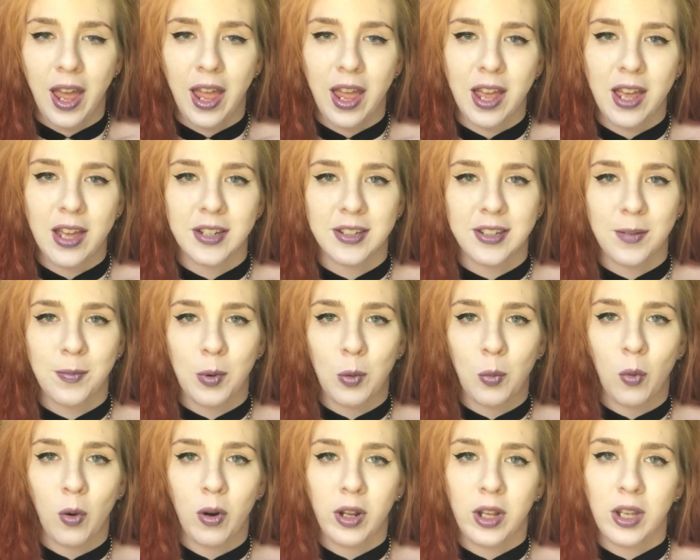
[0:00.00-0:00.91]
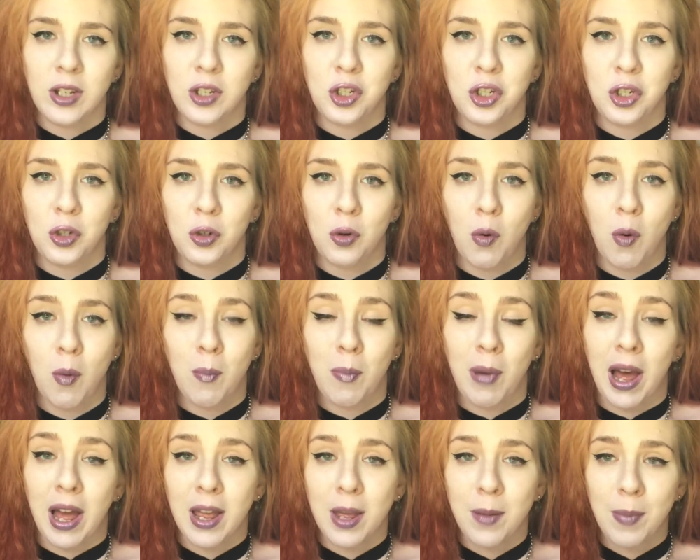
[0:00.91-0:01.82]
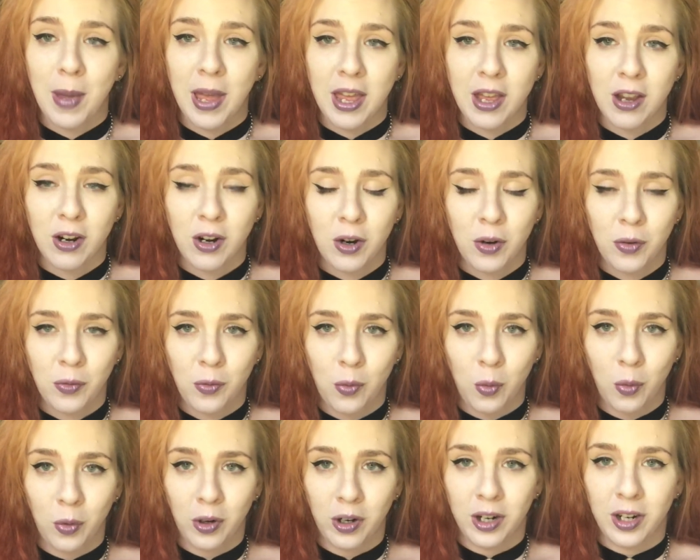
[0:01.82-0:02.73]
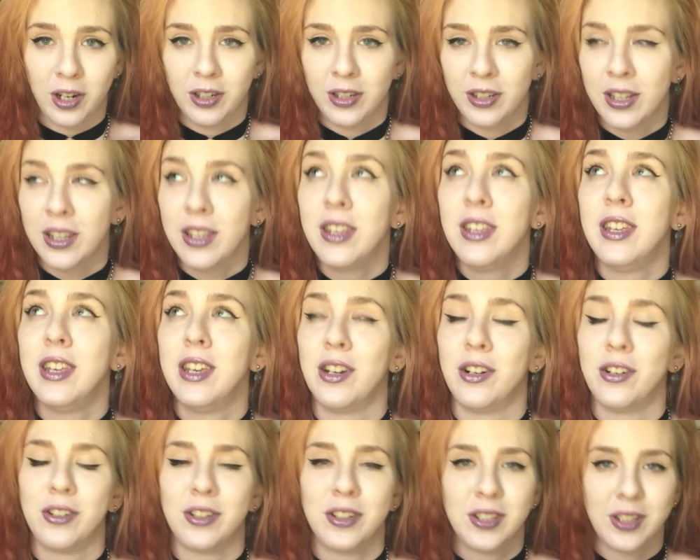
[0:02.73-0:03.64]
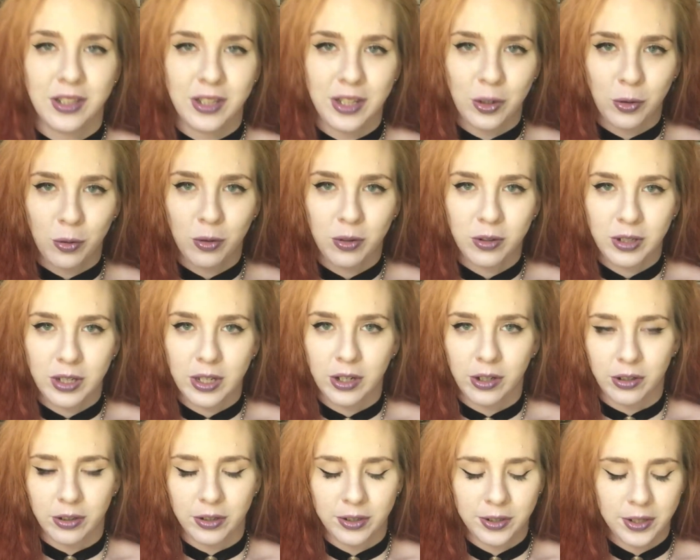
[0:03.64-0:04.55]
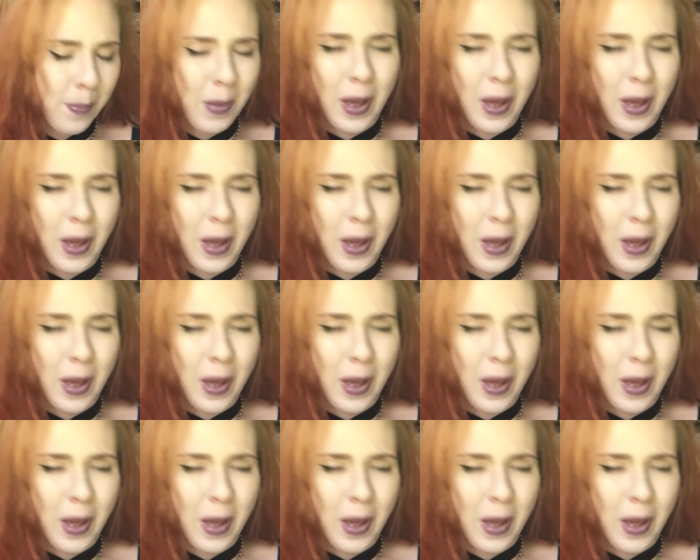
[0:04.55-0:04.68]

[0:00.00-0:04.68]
And I've been wanting to buy a pair for years, literal years.